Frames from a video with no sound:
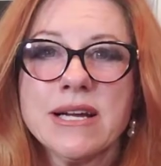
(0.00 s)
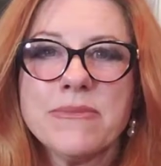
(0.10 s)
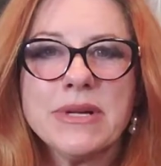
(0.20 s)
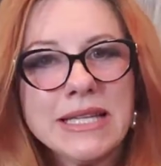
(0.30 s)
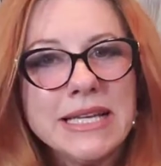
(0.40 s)

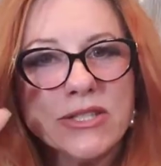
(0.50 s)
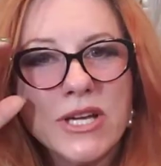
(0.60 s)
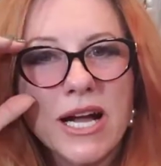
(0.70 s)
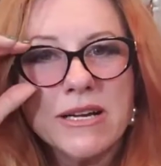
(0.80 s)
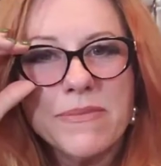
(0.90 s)
But let's
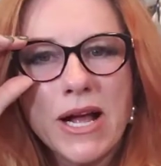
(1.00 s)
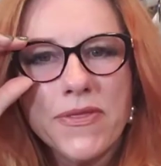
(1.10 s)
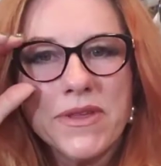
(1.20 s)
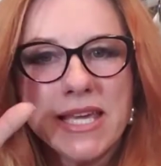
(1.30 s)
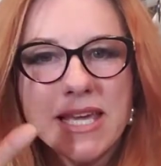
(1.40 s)
talk
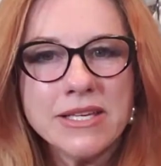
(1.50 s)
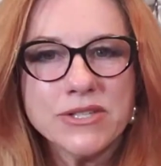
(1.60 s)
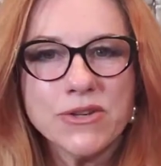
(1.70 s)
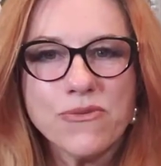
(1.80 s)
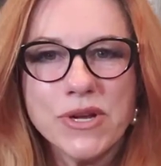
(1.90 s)
about the
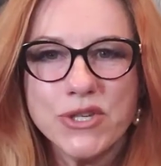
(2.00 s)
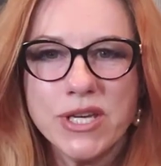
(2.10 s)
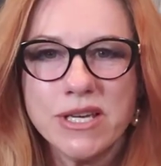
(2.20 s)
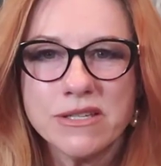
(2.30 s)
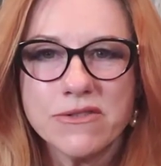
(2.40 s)
keys to
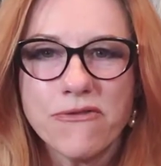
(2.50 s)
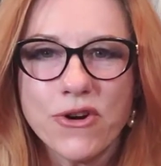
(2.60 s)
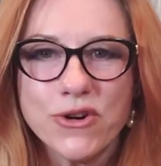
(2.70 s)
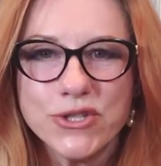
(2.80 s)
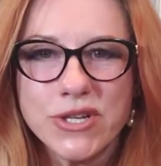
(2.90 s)
riches.
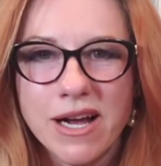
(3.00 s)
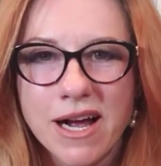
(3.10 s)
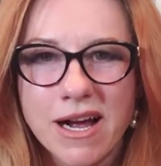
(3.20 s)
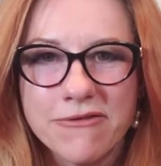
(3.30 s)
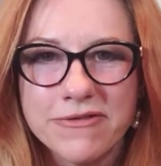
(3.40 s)
First
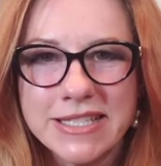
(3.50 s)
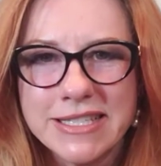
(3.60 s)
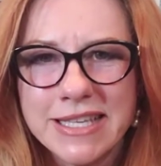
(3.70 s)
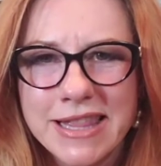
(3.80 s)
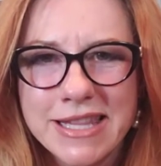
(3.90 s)
off,
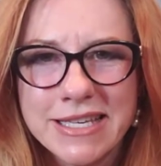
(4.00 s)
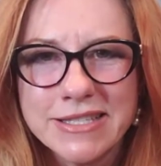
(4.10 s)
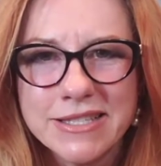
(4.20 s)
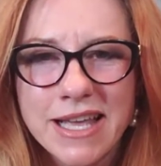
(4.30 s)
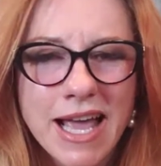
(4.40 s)
let's get
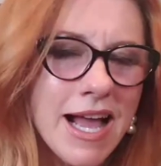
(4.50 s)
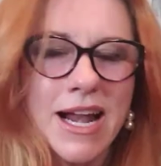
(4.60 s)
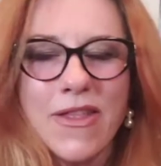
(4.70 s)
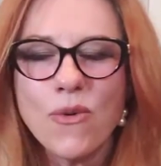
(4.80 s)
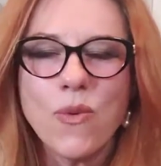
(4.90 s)
this
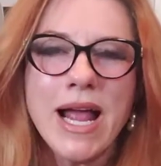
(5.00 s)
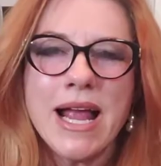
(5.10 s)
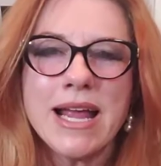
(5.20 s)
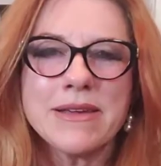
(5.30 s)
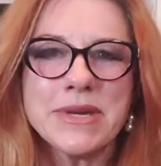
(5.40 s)
out of the
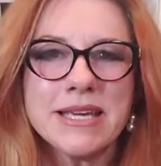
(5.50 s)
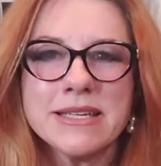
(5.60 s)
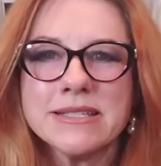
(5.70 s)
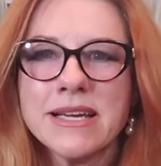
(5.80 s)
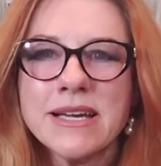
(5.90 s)
way
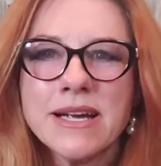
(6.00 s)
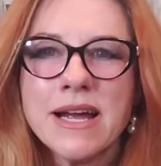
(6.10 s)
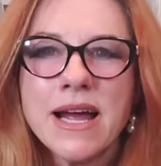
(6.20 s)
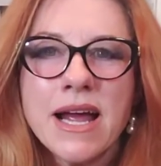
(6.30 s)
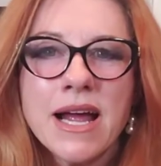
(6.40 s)
because
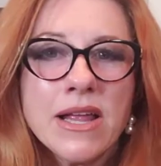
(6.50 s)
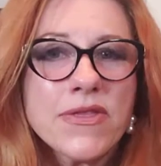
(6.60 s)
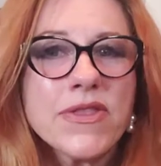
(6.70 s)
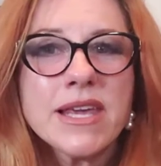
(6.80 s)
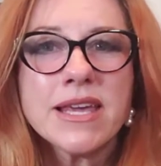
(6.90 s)

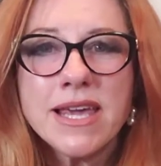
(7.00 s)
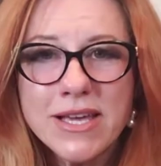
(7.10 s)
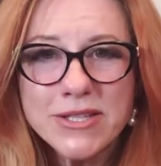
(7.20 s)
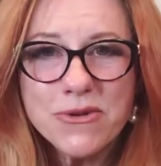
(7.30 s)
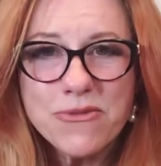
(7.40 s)
the
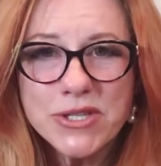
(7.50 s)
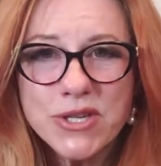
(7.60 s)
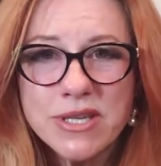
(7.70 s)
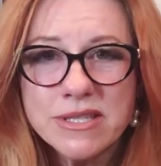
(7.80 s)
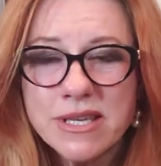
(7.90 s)
keys to
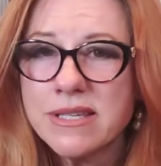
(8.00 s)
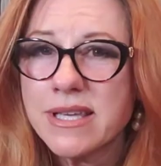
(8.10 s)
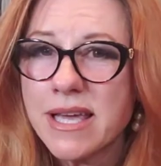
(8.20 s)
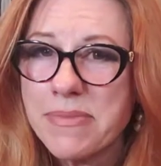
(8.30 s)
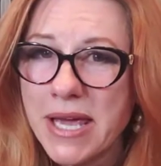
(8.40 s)
riches
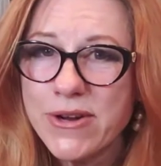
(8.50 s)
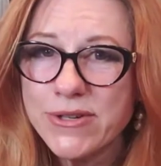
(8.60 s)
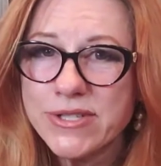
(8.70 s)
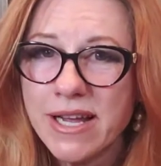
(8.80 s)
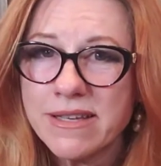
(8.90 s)
is a
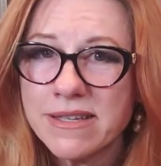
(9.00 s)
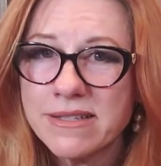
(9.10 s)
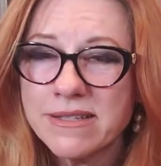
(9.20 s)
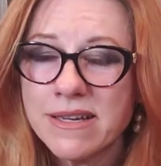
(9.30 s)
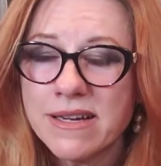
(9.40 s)
baker's
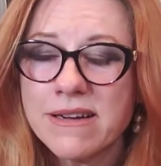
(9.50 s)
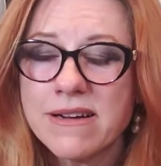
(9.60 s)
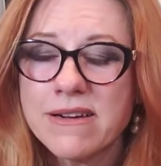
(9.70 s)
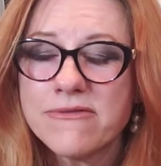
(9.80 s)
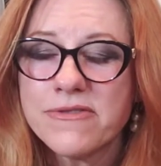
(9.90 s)
dozen
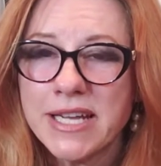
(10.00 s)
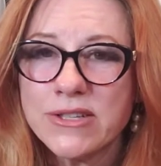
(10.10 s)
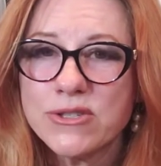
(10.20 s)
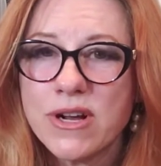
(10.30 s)
of financial